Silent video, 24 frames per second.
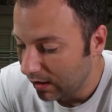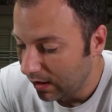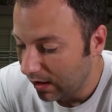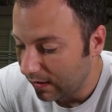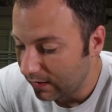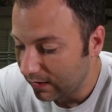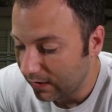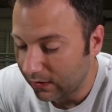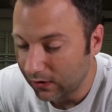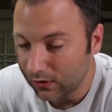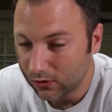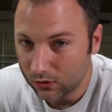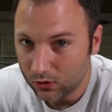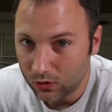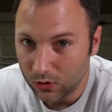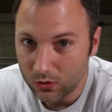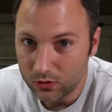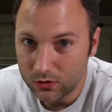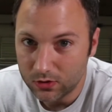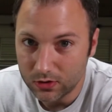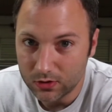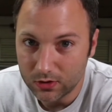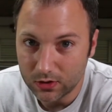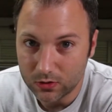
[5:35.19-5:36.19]
and that the
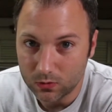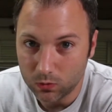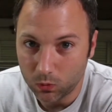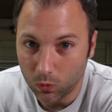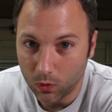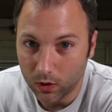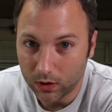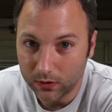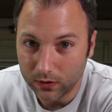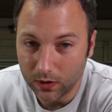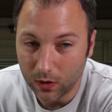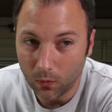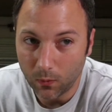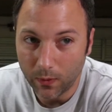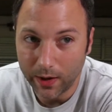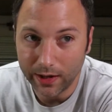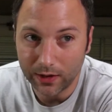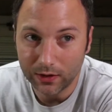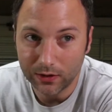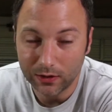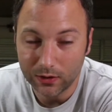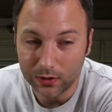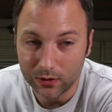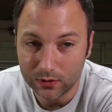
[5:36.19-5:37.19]
screws had just worked their
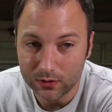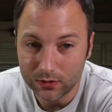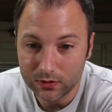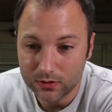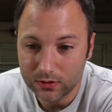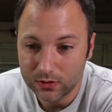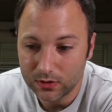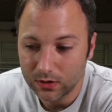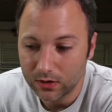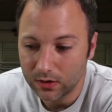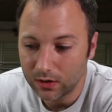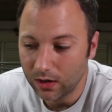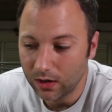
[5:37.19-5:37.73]
way loose.